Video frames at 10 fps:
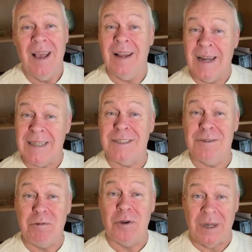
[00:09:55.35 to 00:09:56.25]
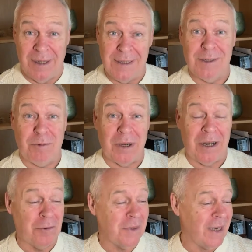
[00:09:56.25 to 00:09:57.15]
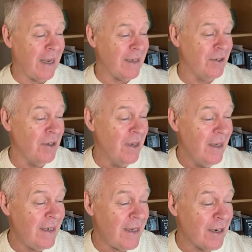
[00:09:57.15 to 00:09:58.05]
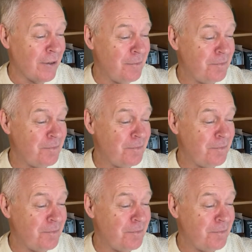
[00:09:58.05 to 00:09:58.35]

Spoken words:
And that's the point. And it's the point I hope to get to here.